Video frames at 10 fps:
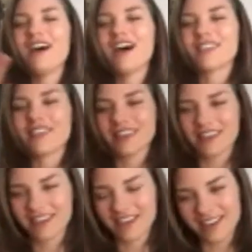and then
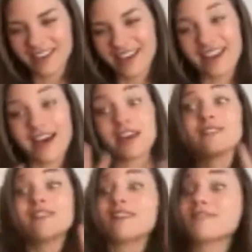
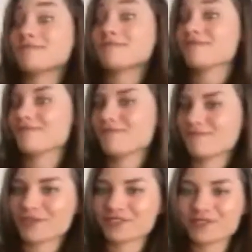and
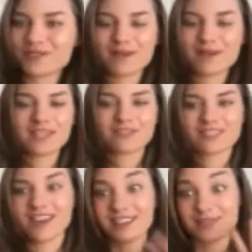we'll see what happens after
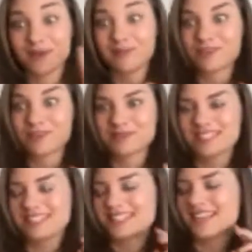that, because maybe Christmas
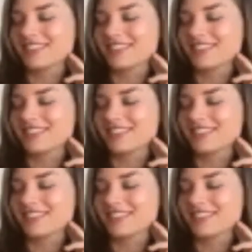gets canceled.